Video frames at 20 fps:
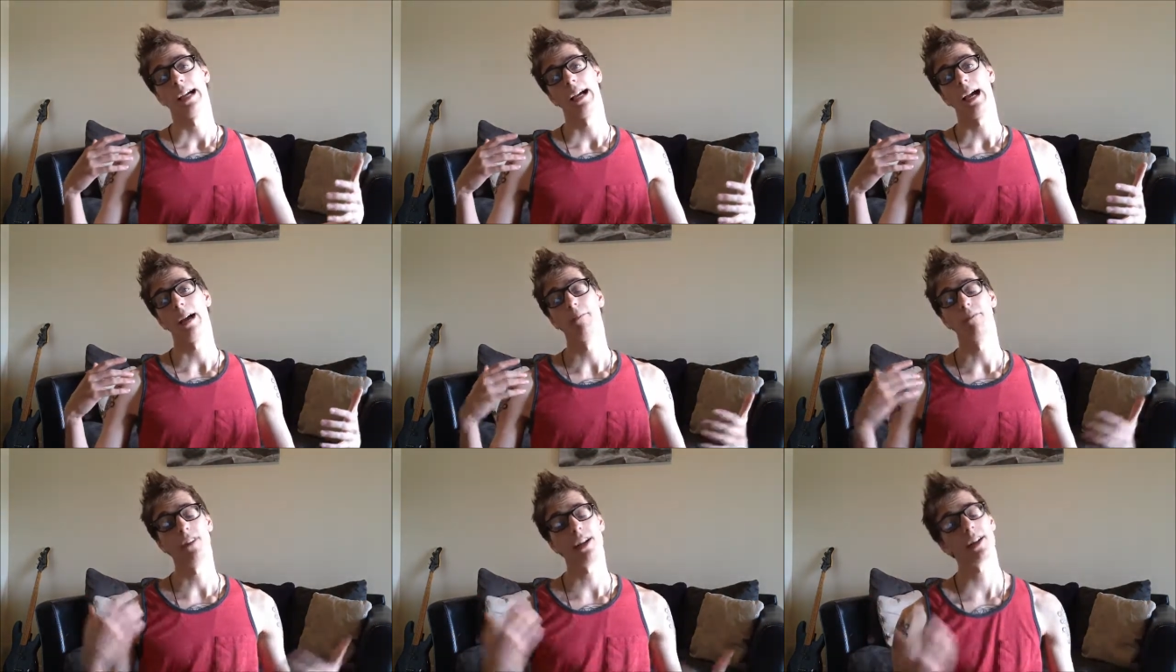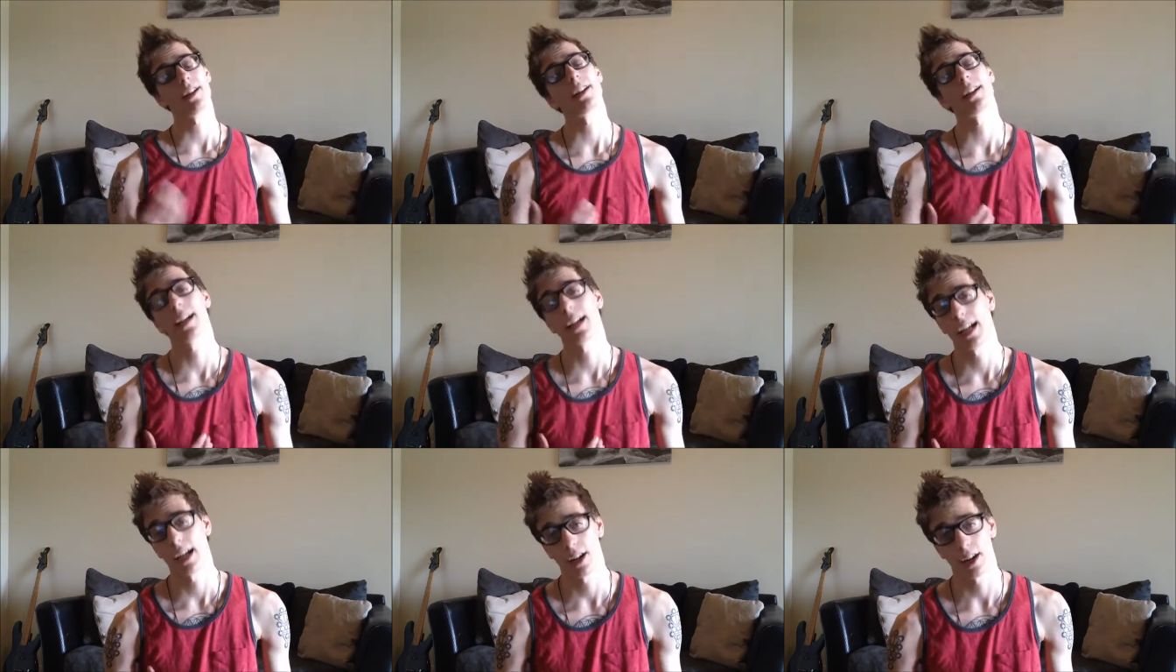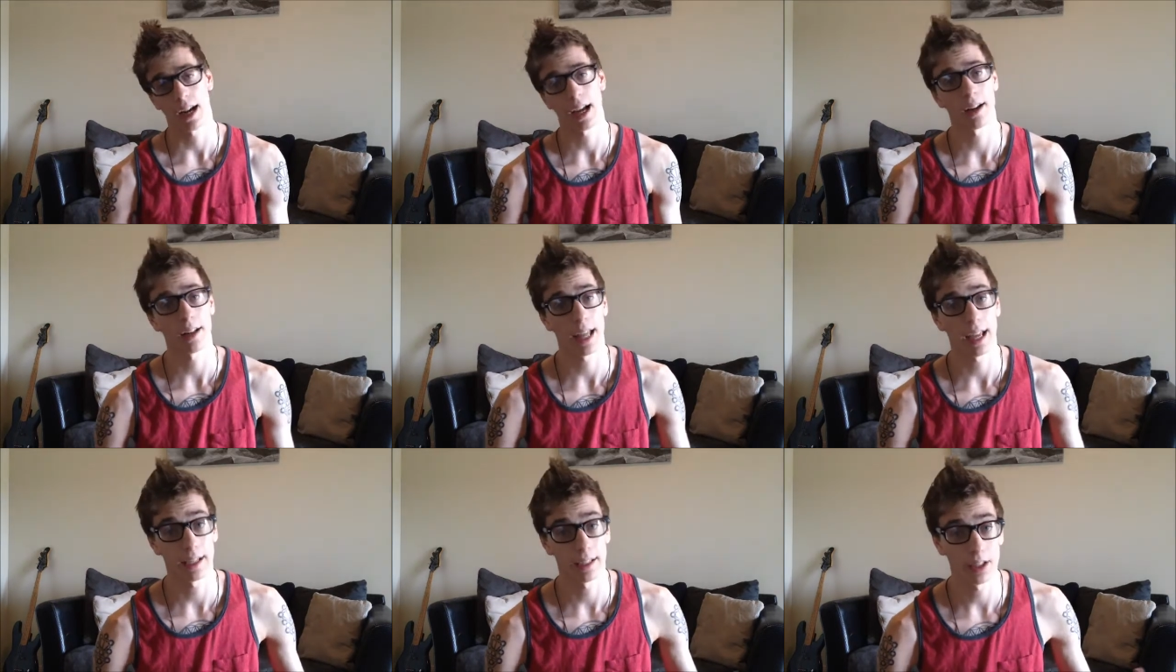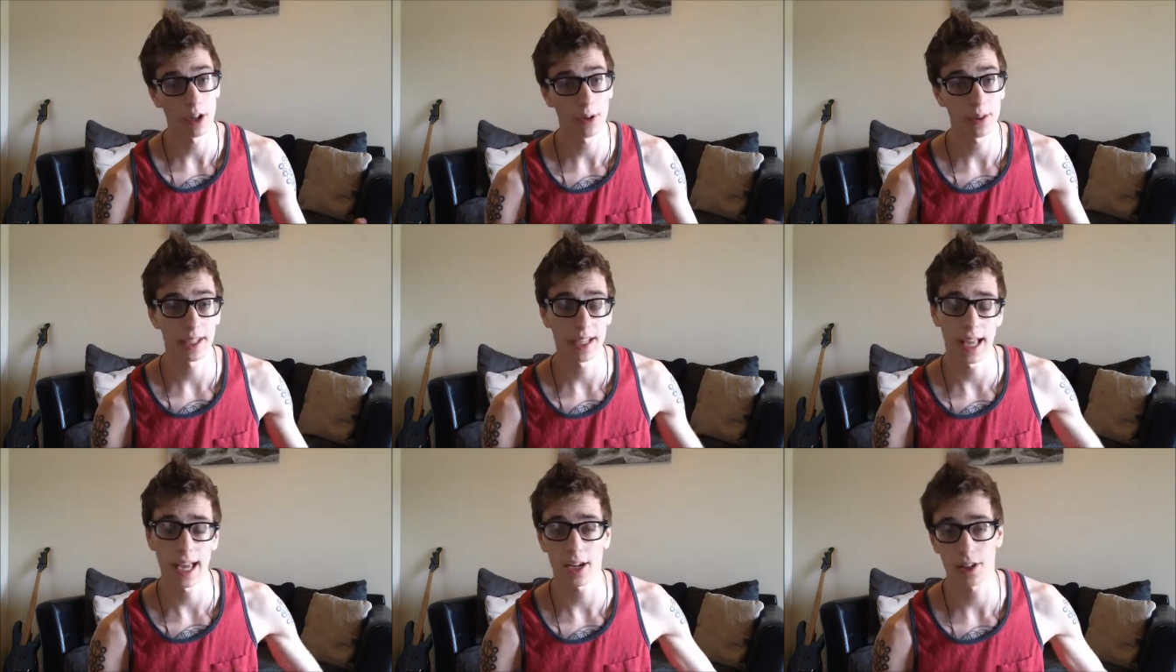I'm very caring. I'd, I'd go
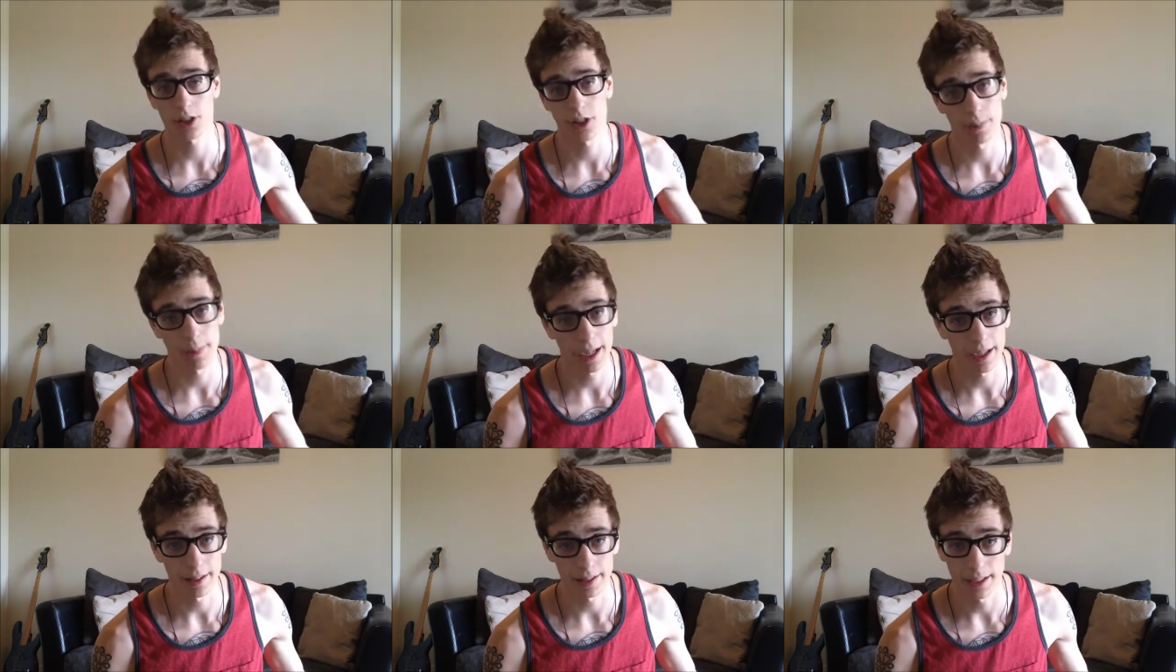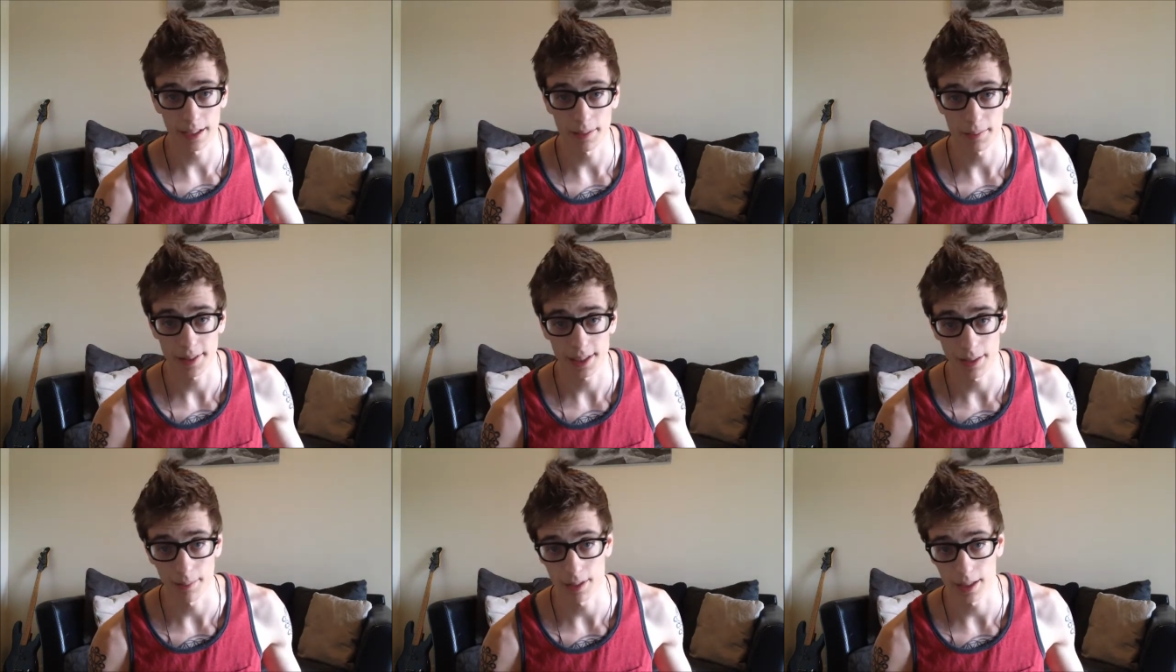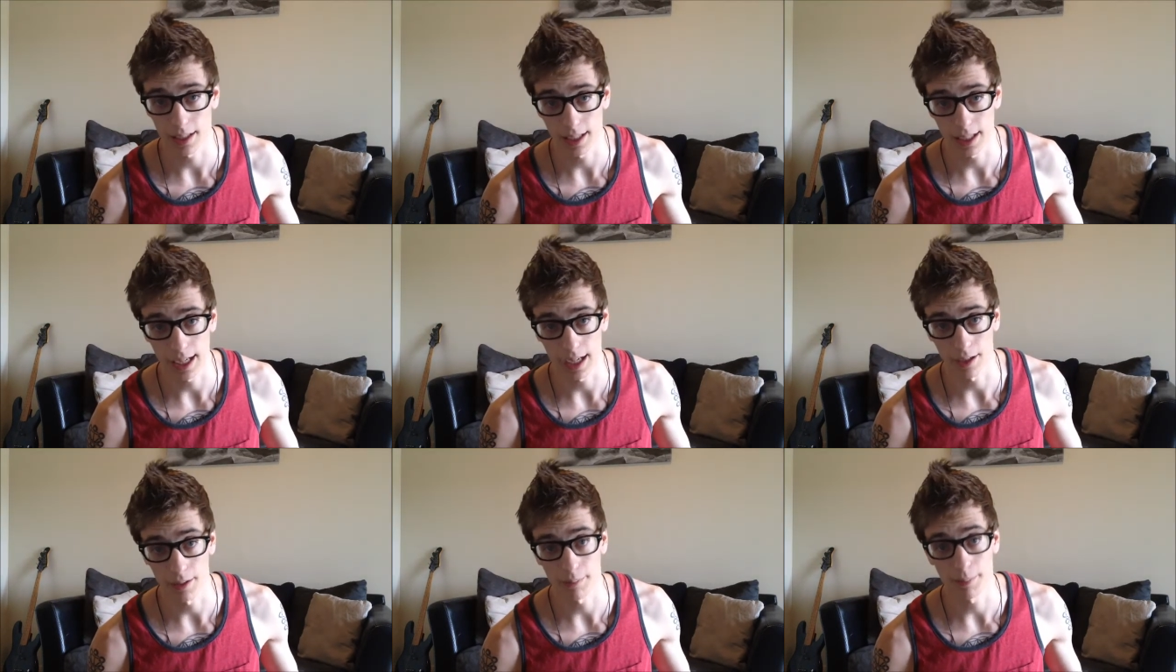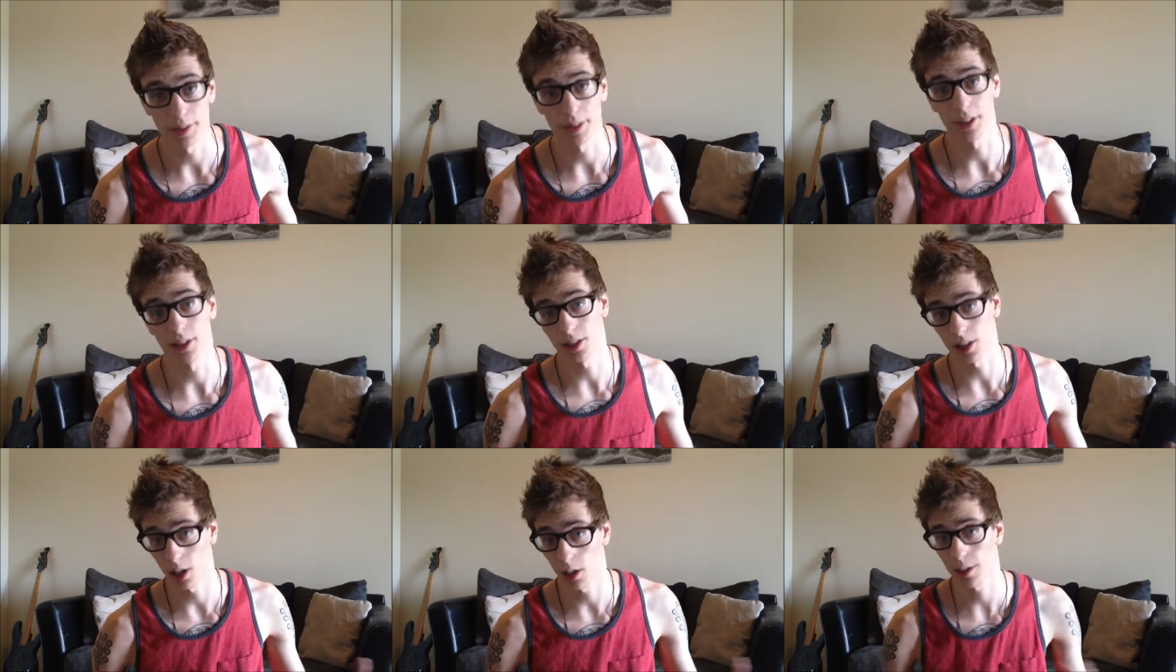the extra mile to help somebody out, but
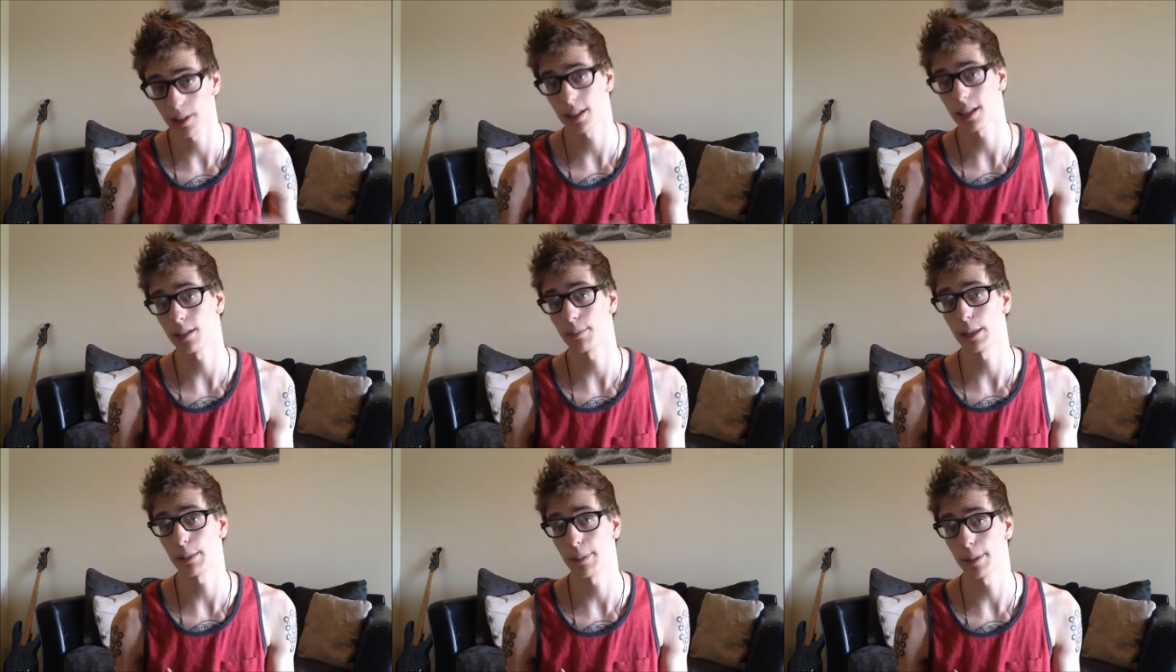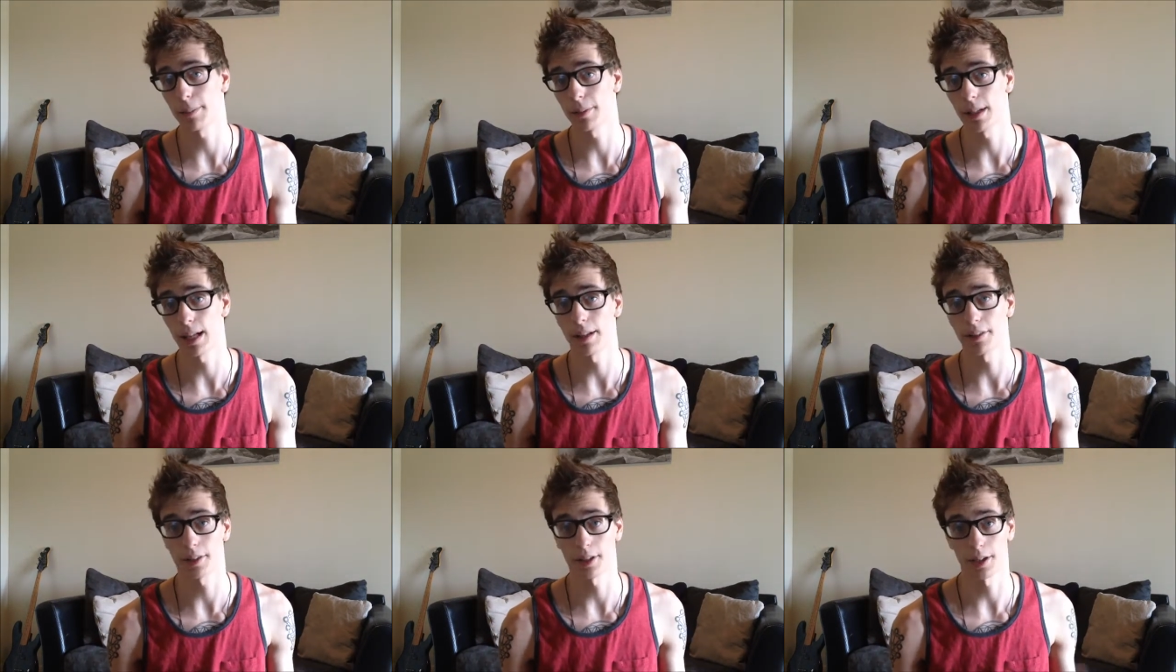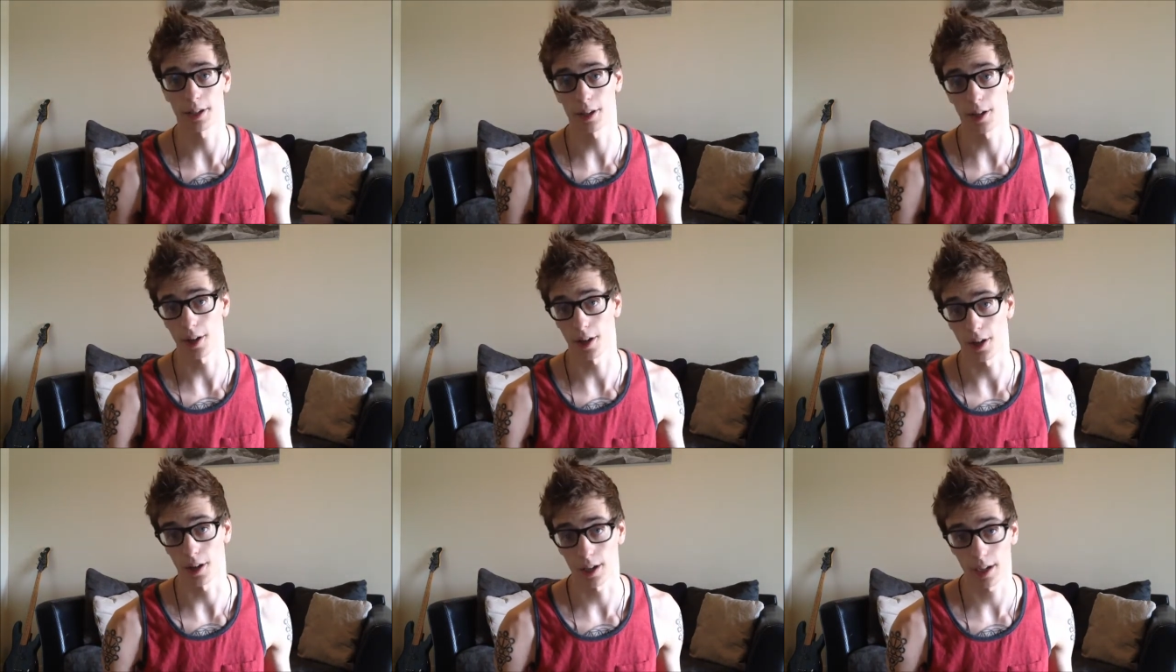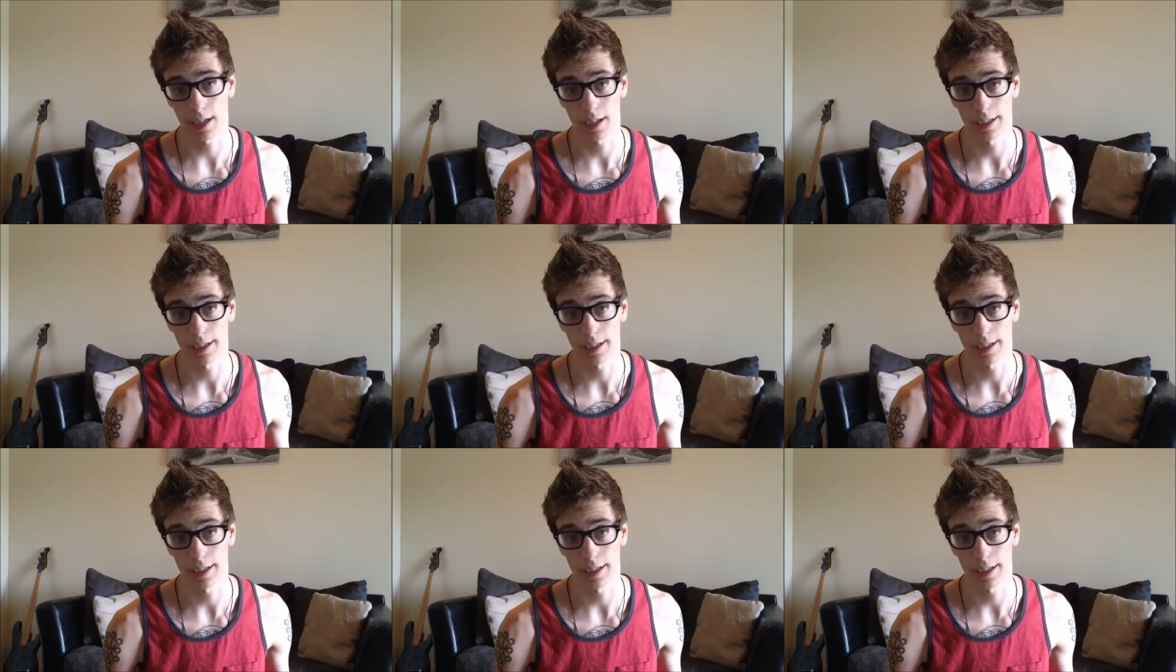there's always going to be people out there to hurt.